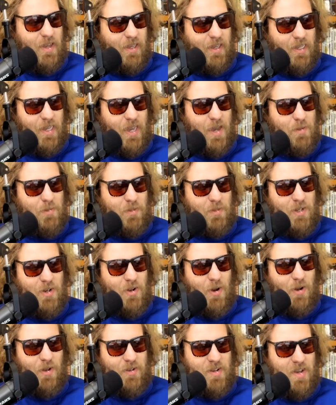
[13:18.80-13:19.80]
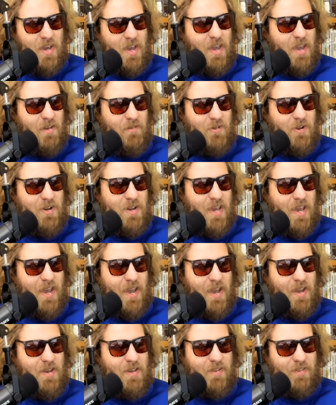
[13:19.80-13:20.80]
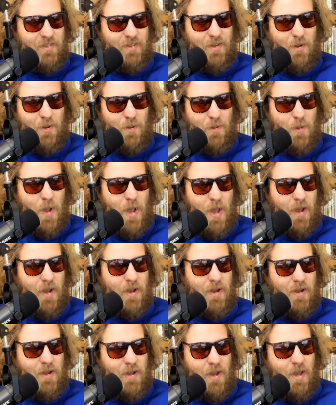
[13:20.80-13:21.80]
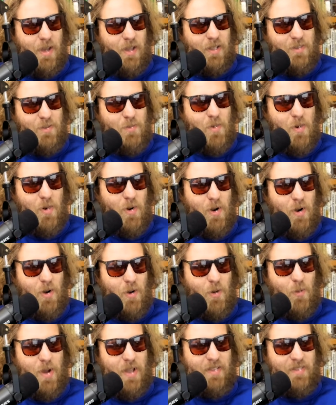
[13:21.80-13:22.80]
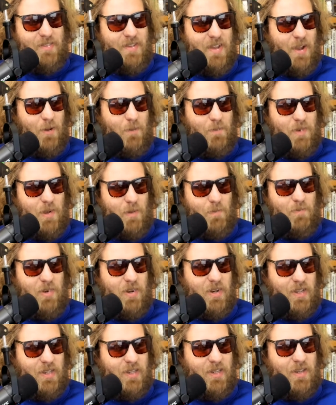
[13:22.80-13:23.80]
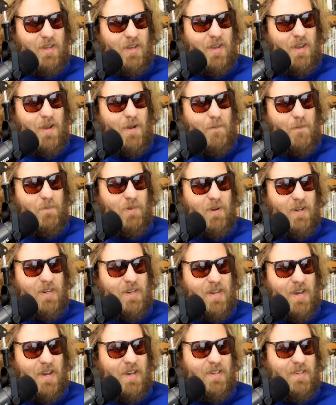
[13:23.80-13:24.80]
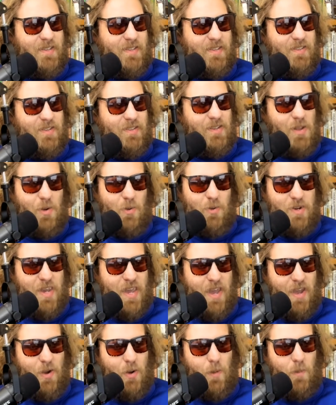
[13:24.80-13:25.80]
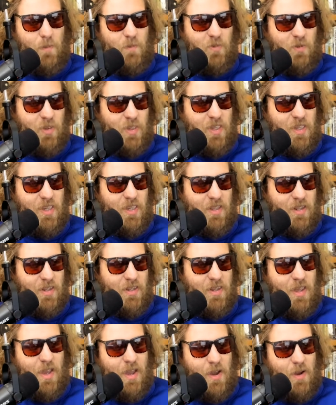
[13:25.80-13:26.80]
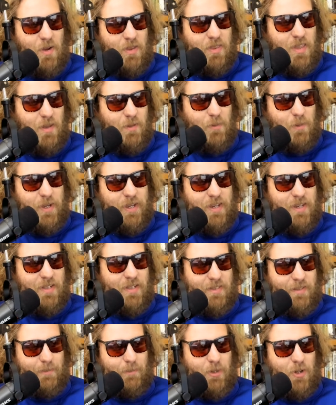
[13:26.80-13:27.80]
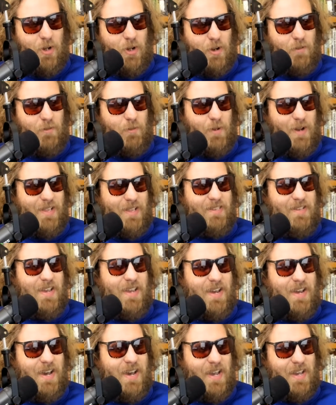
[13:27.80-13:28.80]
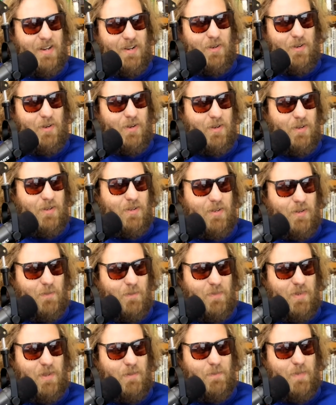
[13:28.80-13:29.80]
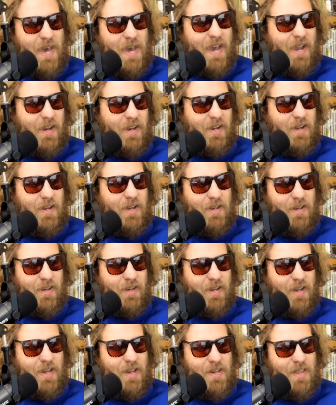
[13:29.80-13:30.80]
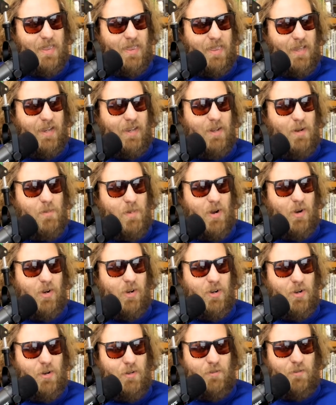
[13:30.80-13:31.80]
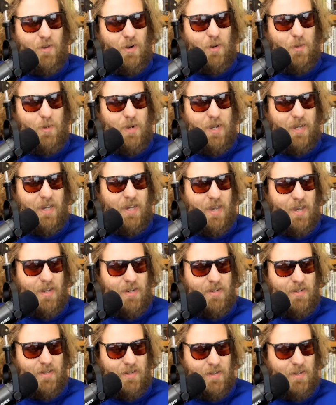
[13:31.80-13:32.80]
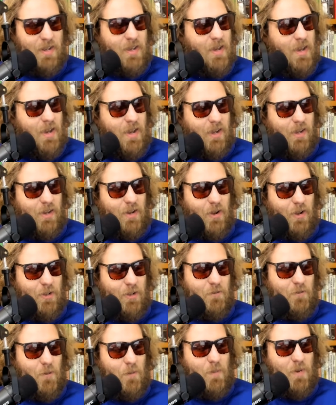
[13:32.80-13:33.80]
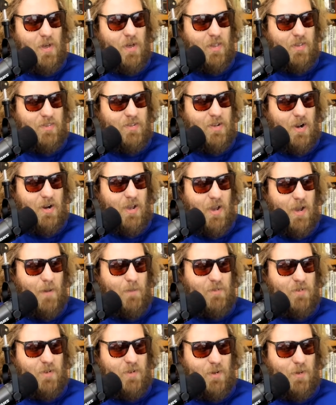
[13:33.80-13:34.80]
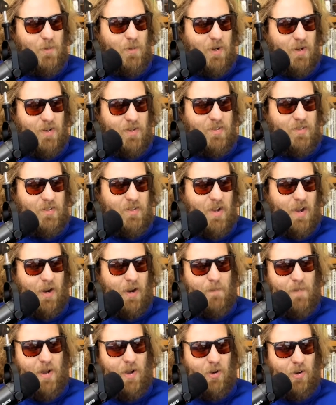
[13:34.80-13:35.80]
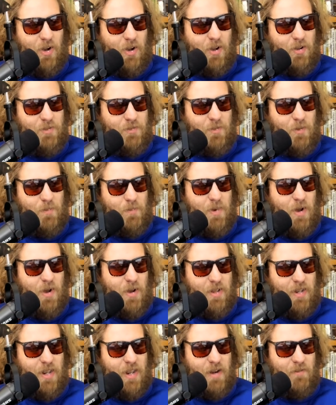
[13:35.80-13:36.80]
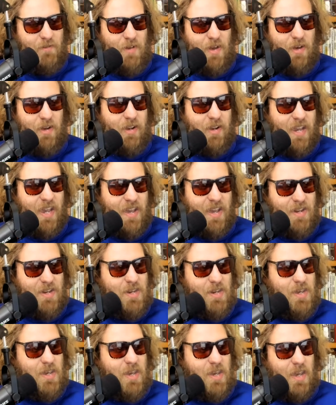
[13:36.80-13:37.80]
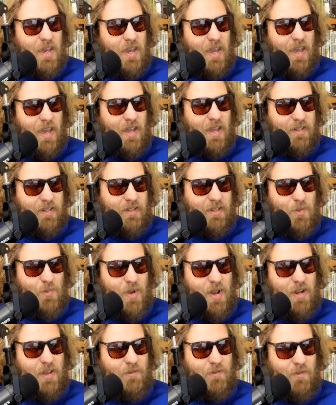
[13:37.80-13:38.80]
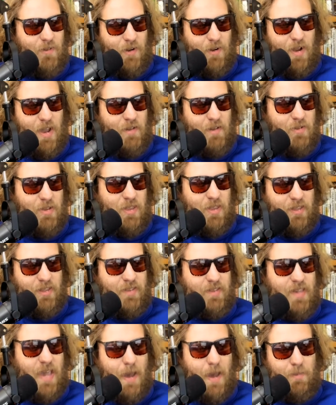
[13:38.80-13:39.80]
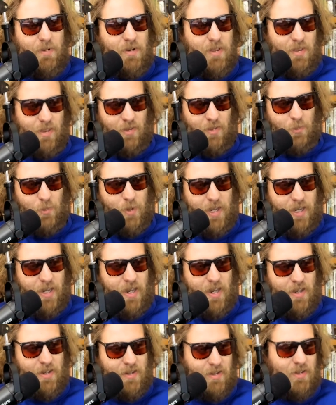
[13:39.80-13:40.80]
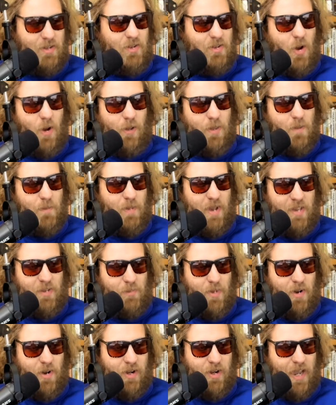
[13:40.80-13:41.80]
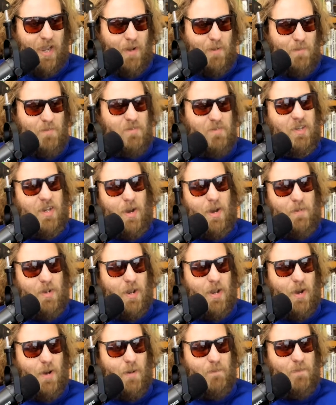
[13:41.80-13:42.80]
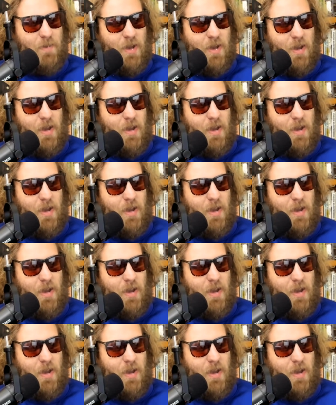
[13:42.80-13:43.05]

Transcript: gambling all day, every day. So tomorrow, Wednesday, will be a pretty nice, slow day, hopefully. And then we get some golf Wednesday night, and I'll be back kind of thinking about golf all weekend, and college football start up, so we're going to talk about college football and NFL again and get ready for everything that's happening this weekend and all the baseball games coming up.